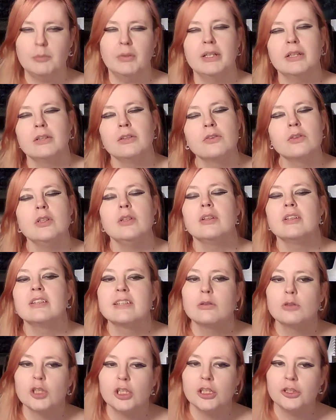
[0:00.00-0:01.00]
Like, so you can
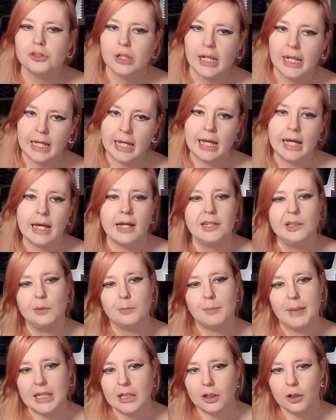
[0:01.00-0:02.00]
still change your hair, your
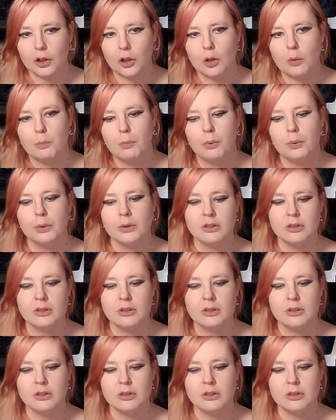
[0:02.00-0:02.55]
makeup,